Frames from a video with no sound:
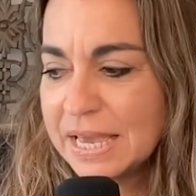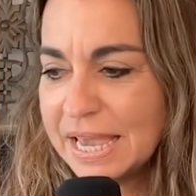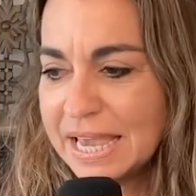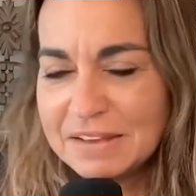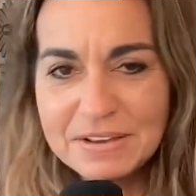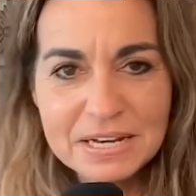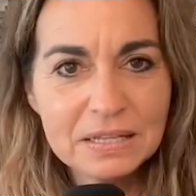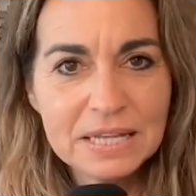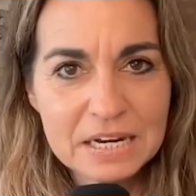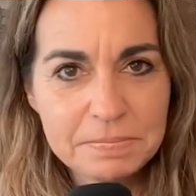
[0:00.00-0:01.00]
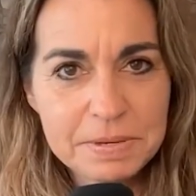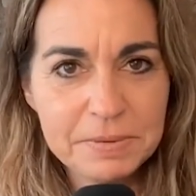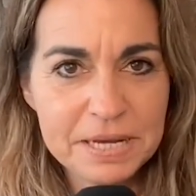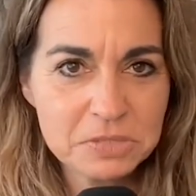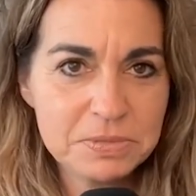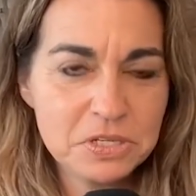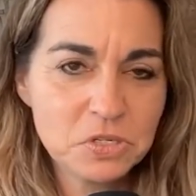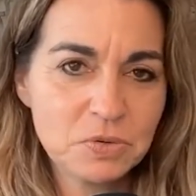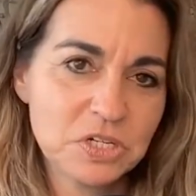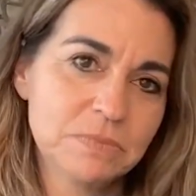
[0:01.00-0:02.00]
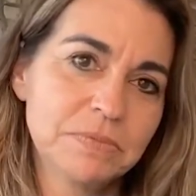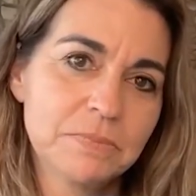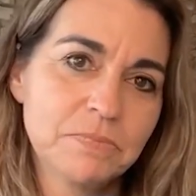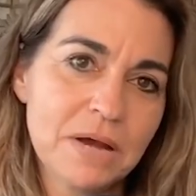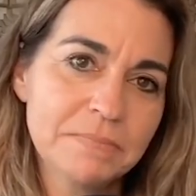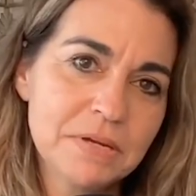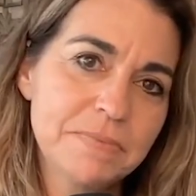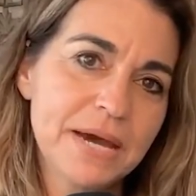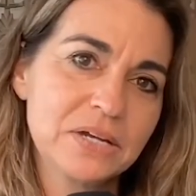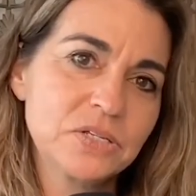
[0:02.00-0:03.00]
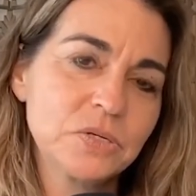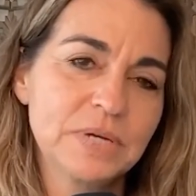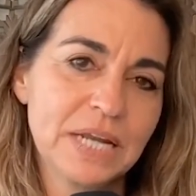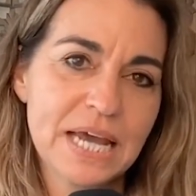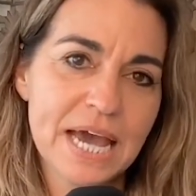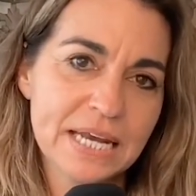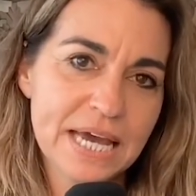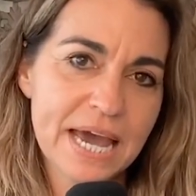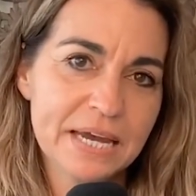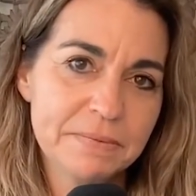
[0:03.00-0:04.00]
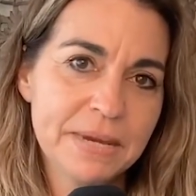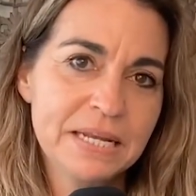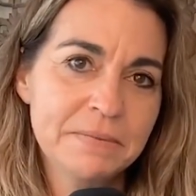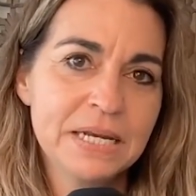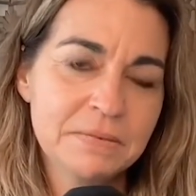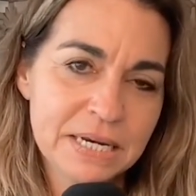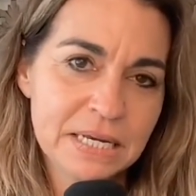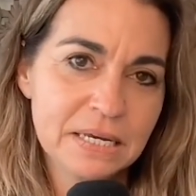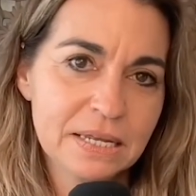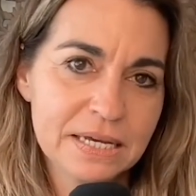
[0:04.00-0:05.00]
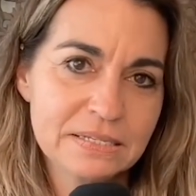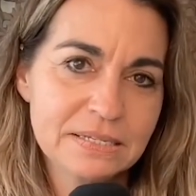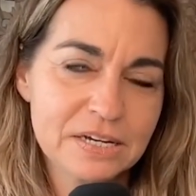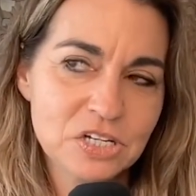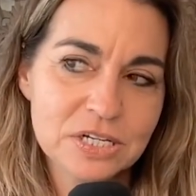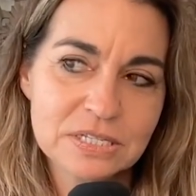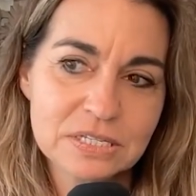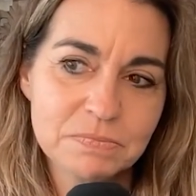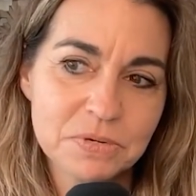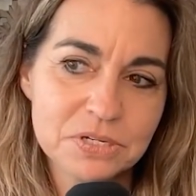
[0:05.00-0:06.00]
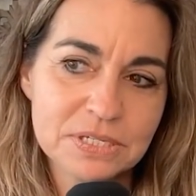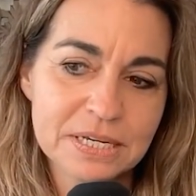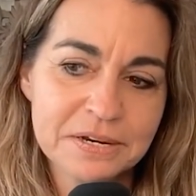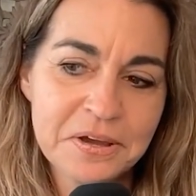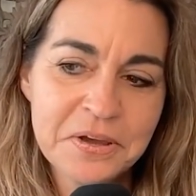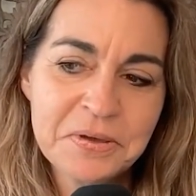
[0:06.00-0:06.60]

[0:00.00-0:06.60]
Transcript: And I've had a lot of people ask me this question, but it brought me back to when I had many, many, many client sessions in person.